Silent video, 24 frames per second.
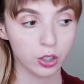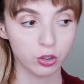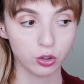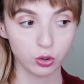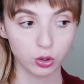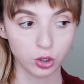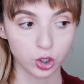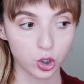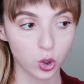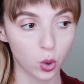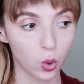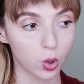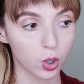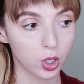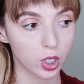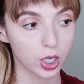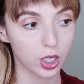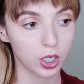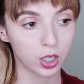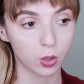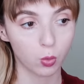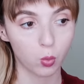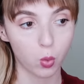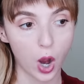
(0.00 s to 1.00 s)
New
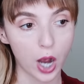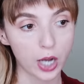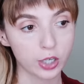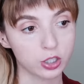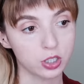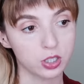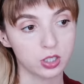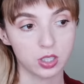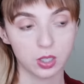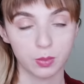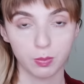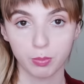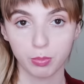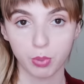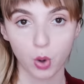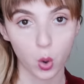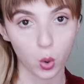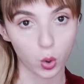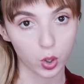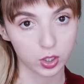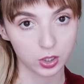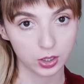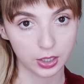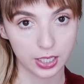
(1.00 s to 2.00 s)
York, Washington,
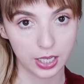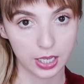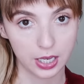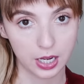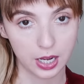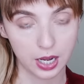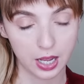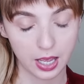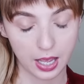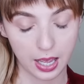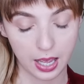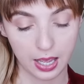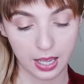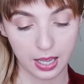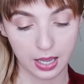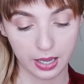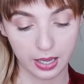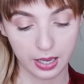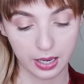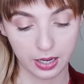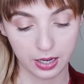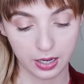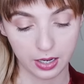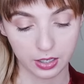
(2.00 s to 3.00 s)
Portland,
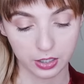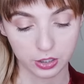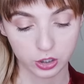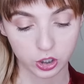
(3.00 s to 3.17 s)
and